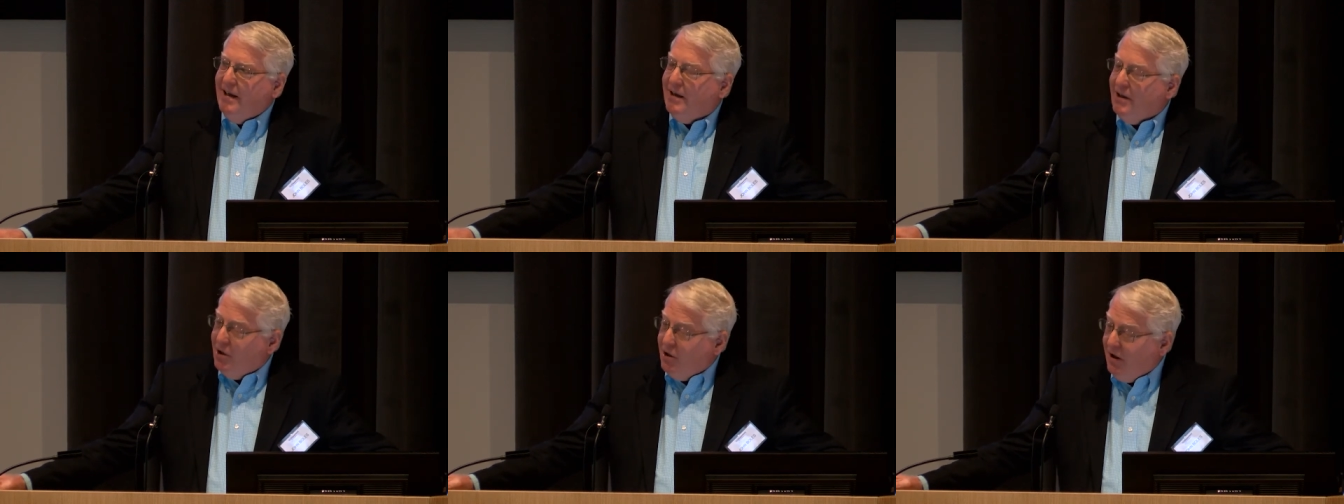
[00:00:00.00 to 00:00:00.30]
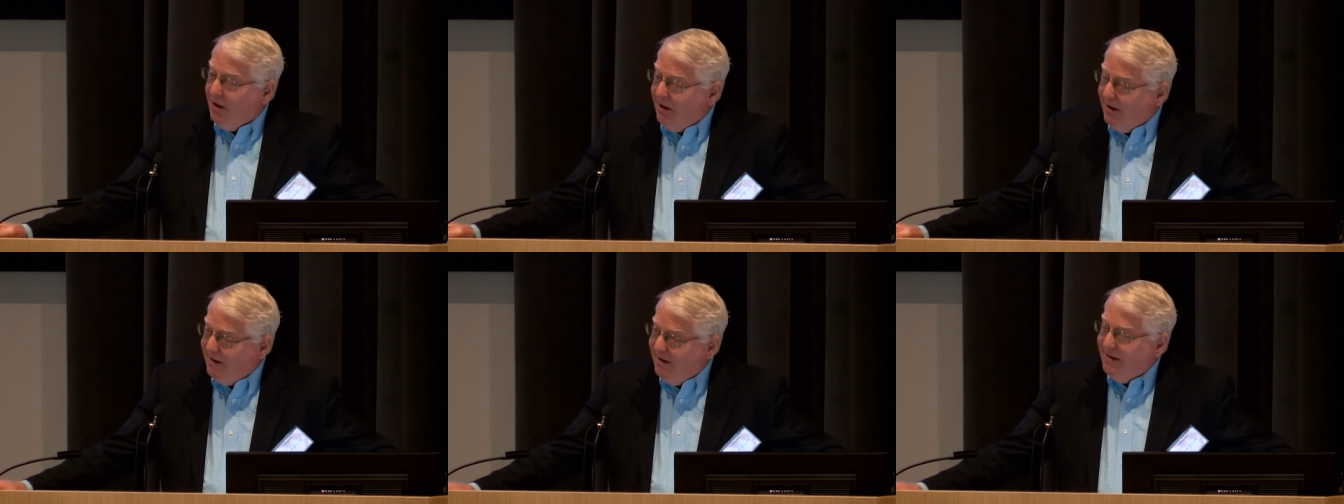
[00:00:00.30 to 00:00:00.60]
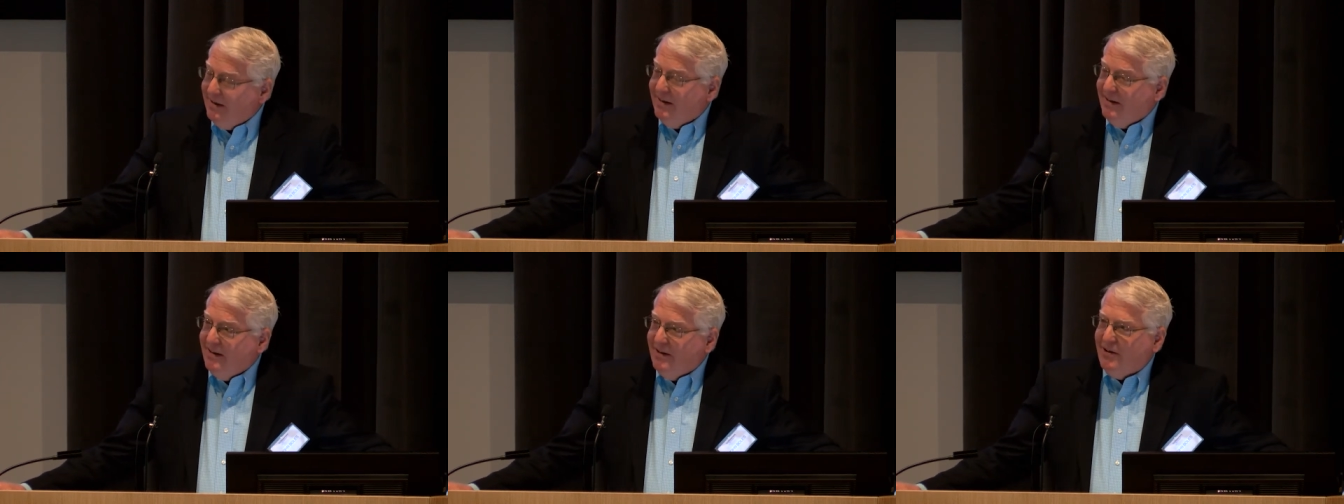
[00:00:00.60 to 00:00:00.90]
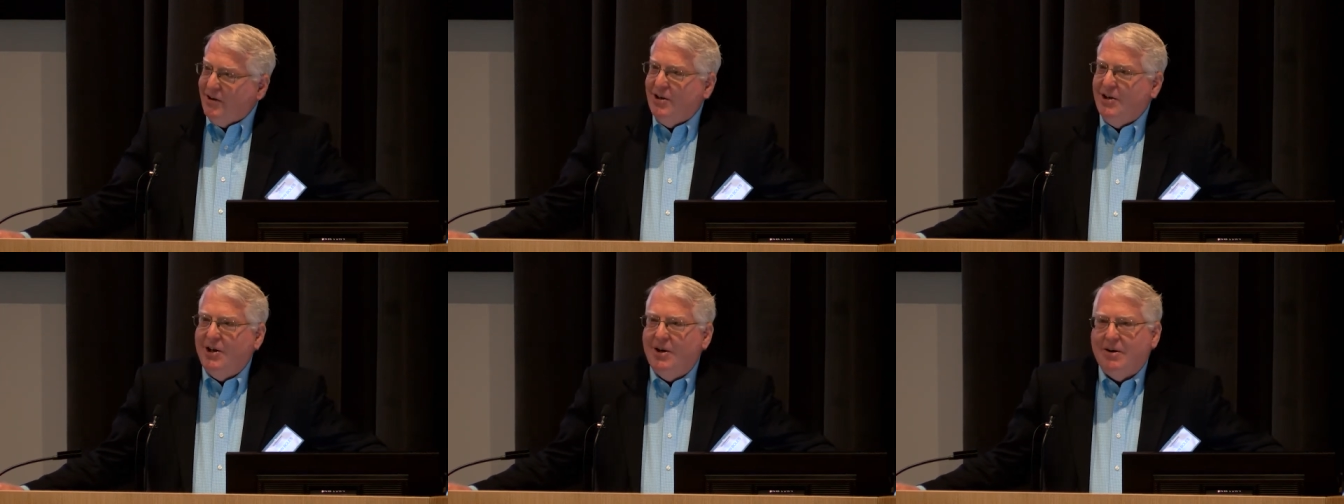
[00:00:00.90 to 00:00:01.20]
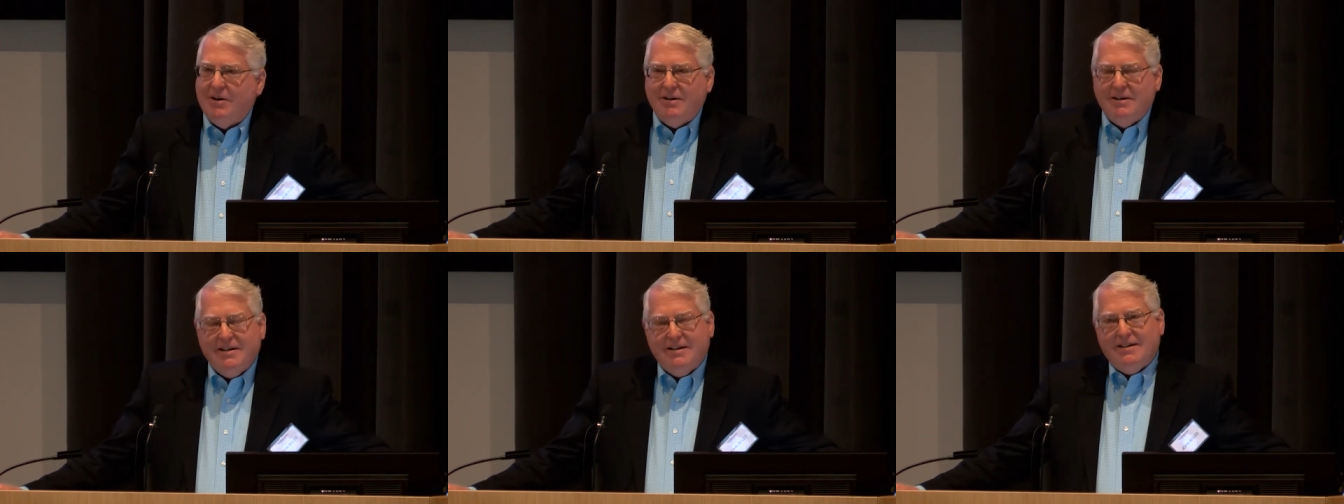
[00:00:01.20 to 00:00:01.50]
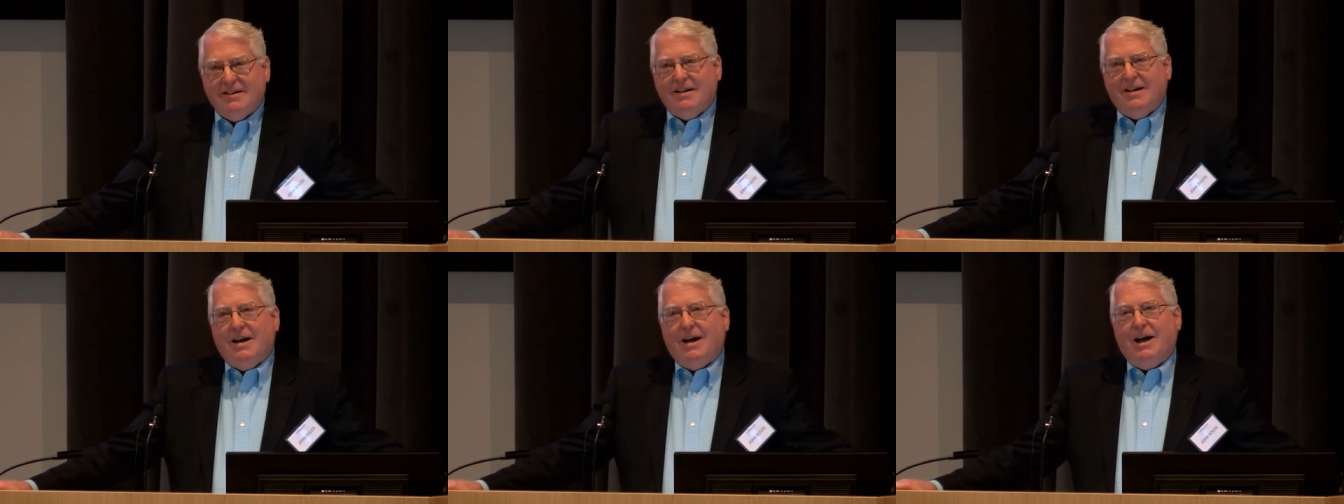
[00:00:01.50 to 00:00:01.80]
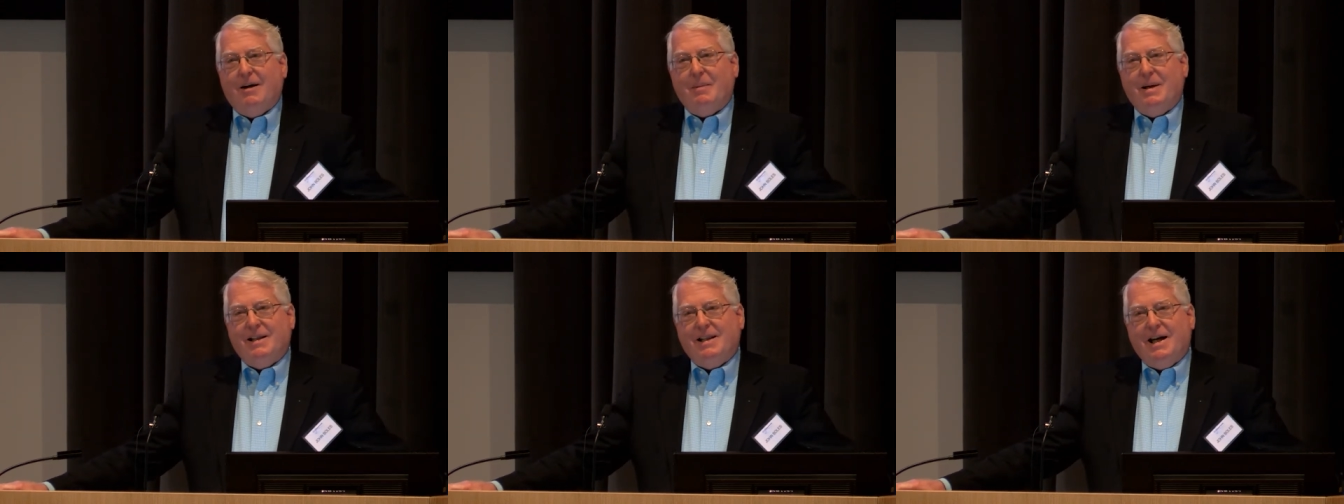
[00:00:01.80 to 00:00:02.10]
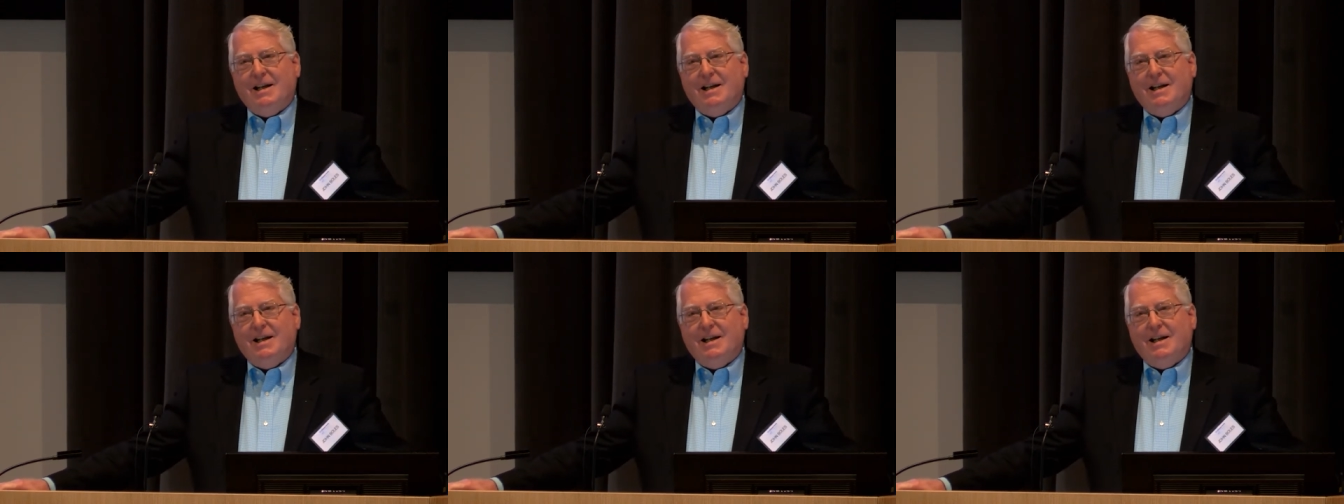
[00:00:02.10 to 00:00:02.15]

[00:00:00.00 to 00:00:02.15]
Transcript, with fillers: You know, I mean,